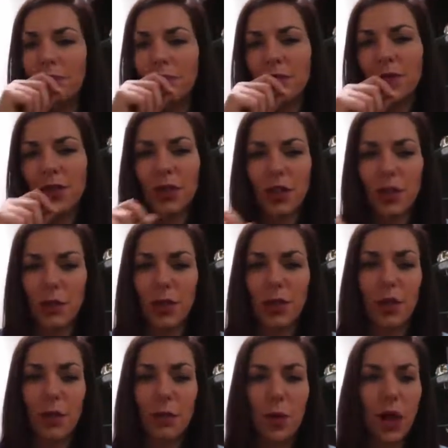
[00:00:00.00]
excuse me. The
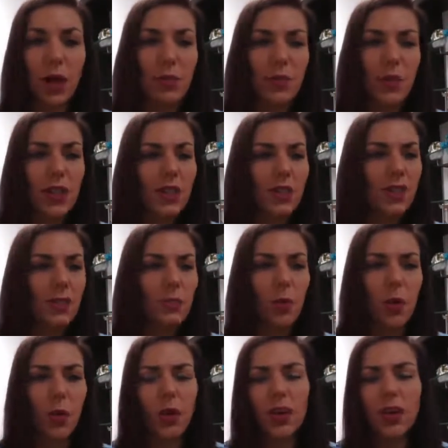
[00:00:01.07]
problem with this is
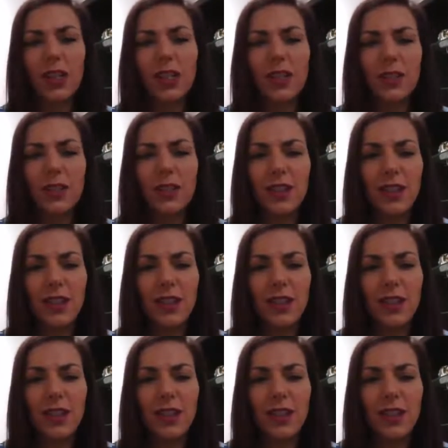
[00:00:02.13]
porn is